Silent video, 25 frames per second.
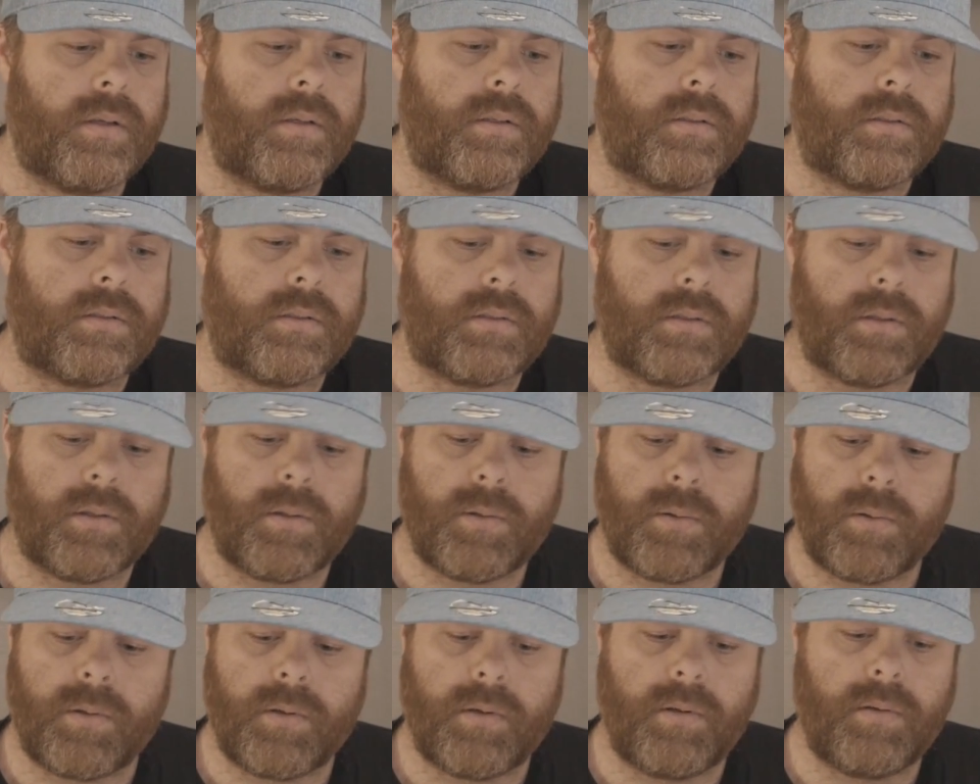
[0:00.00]

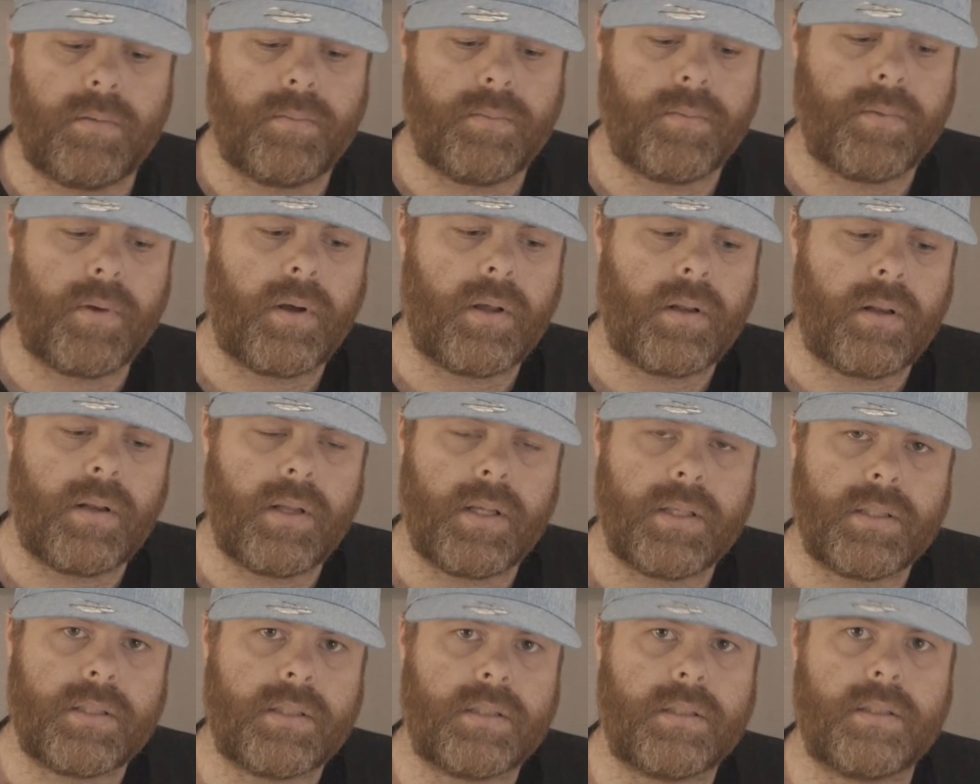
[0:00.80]
So
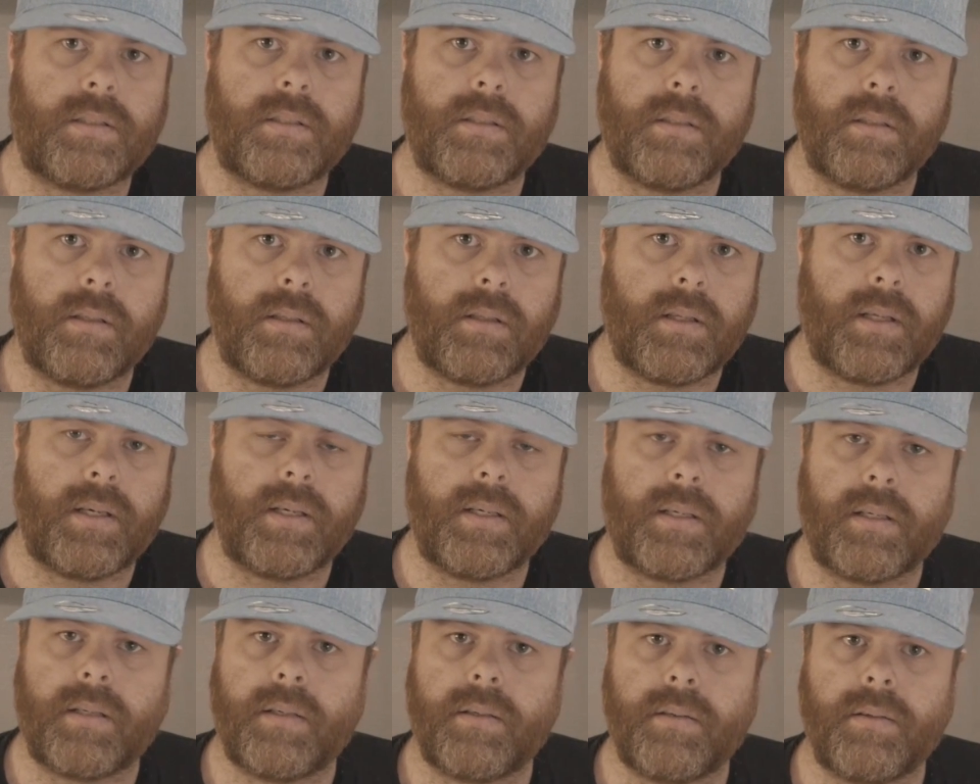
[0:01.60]
unless
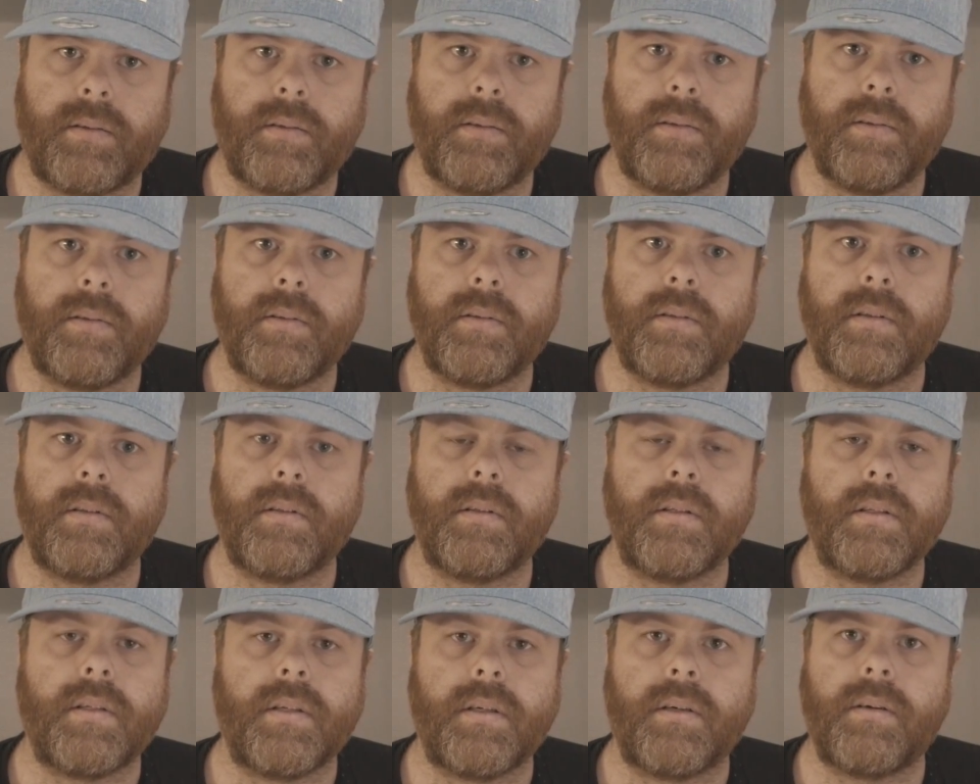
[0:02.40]
like
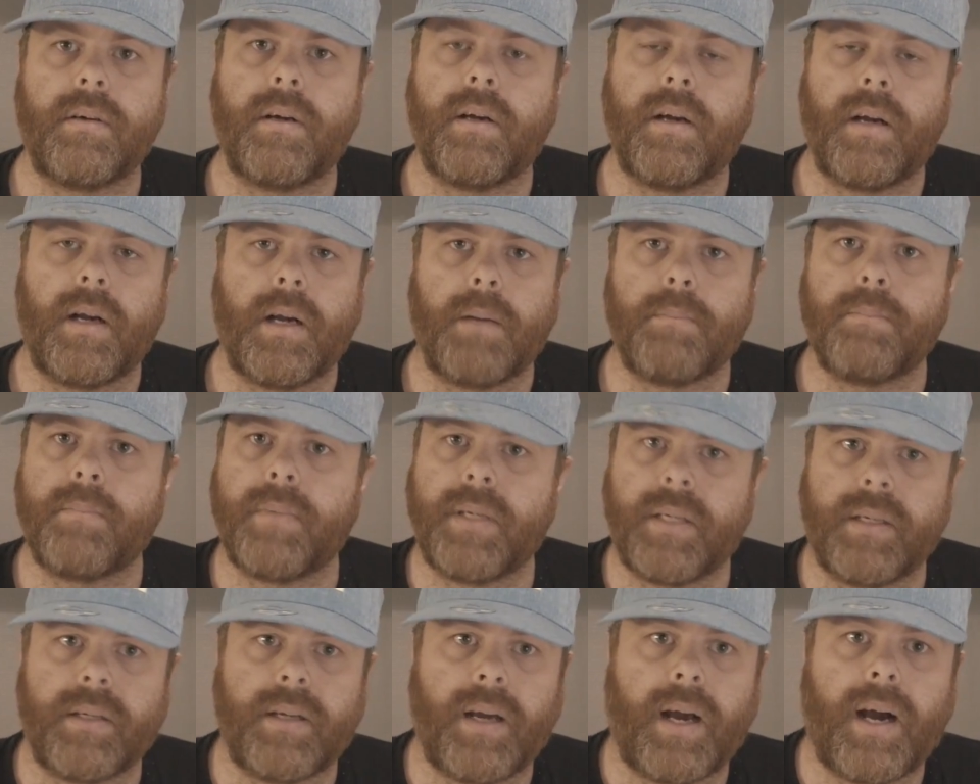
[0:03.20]
I'm
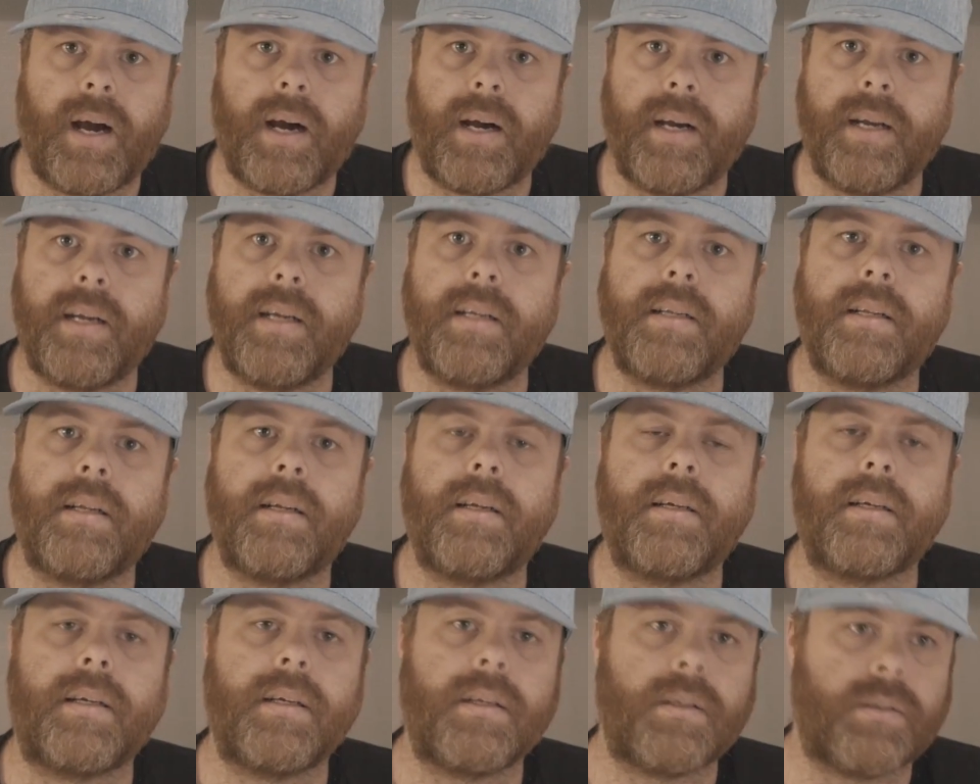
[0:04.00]
in the height
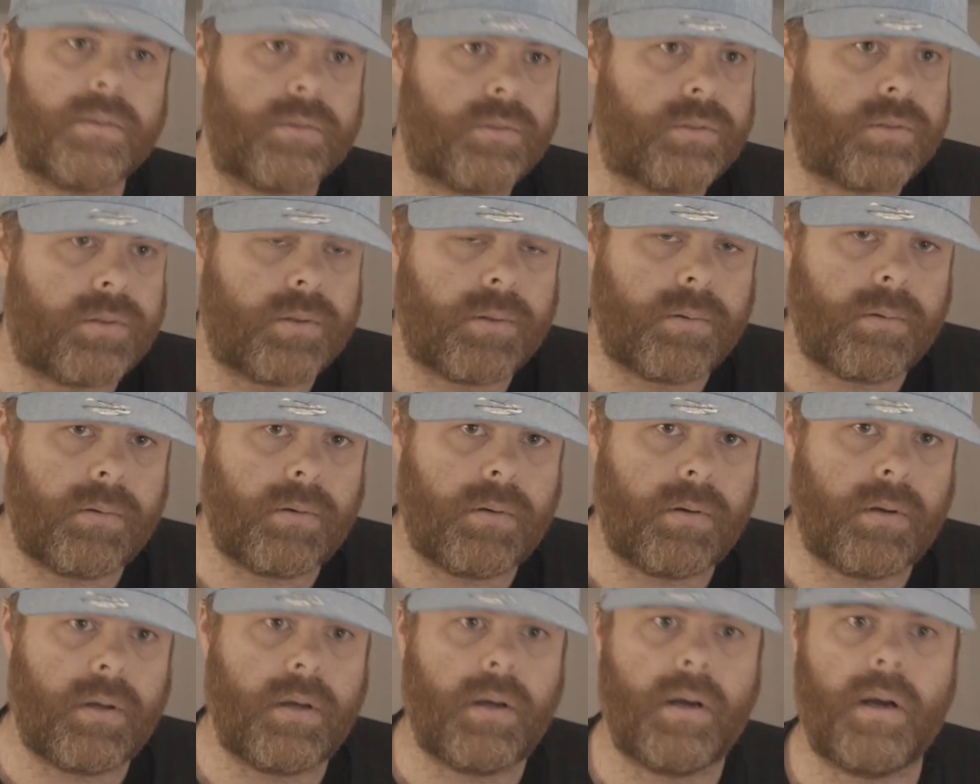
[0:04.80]
and I can
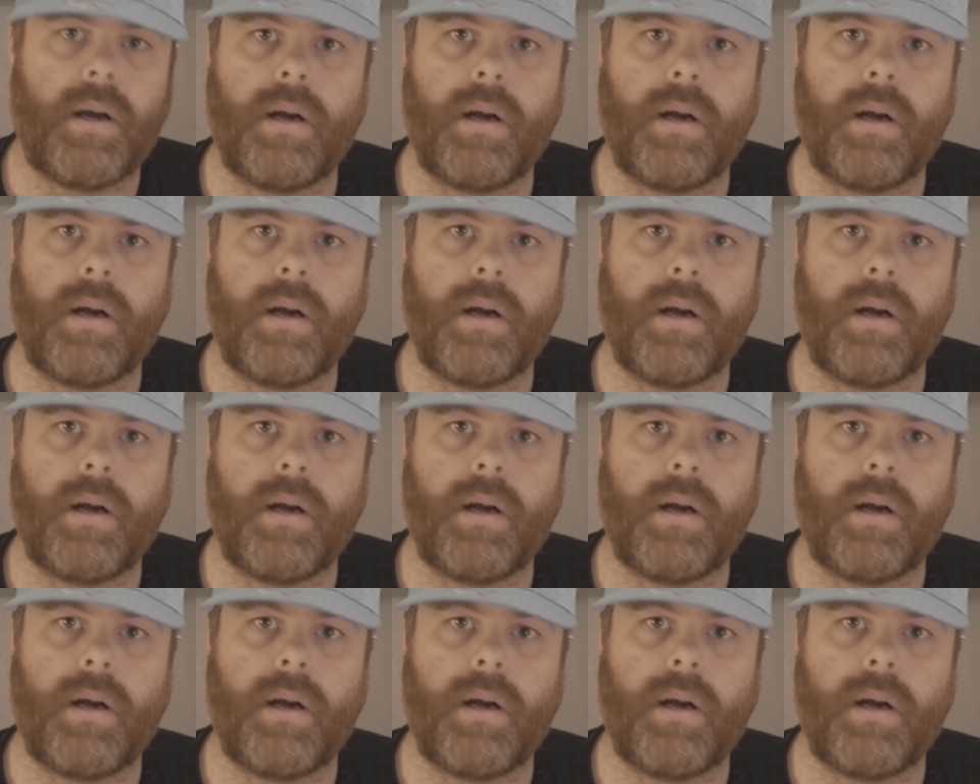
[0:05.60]
control